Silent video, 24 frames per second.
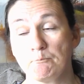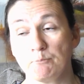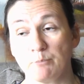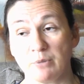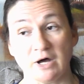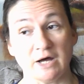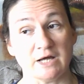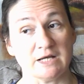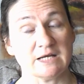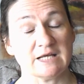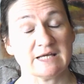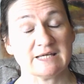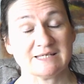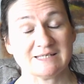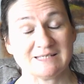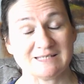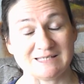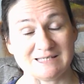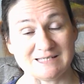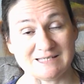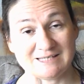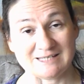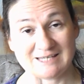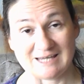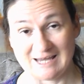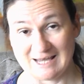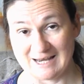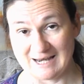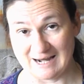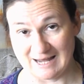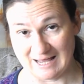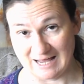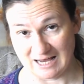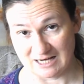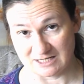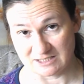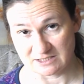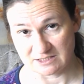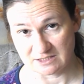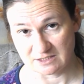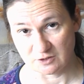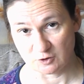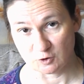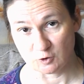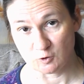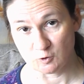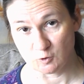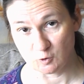but he cannot.
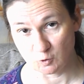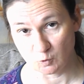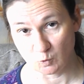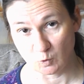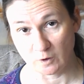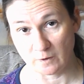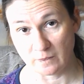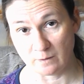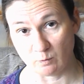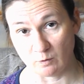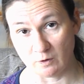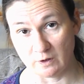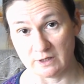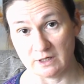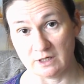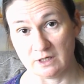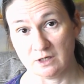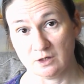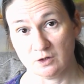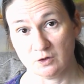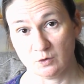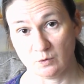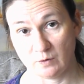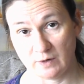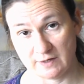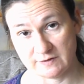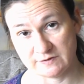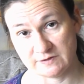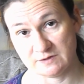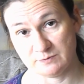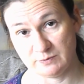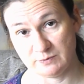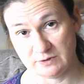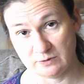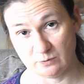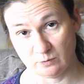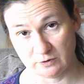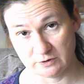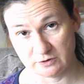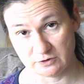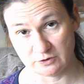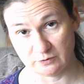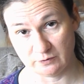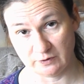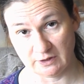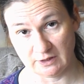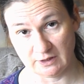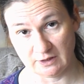You are the one who has to be the one
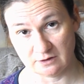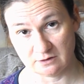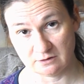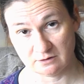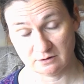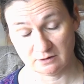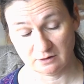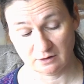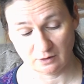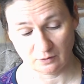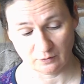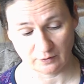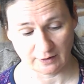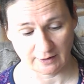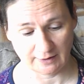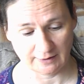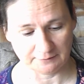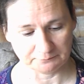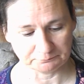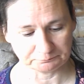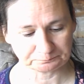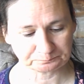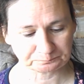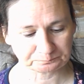doing it, okay?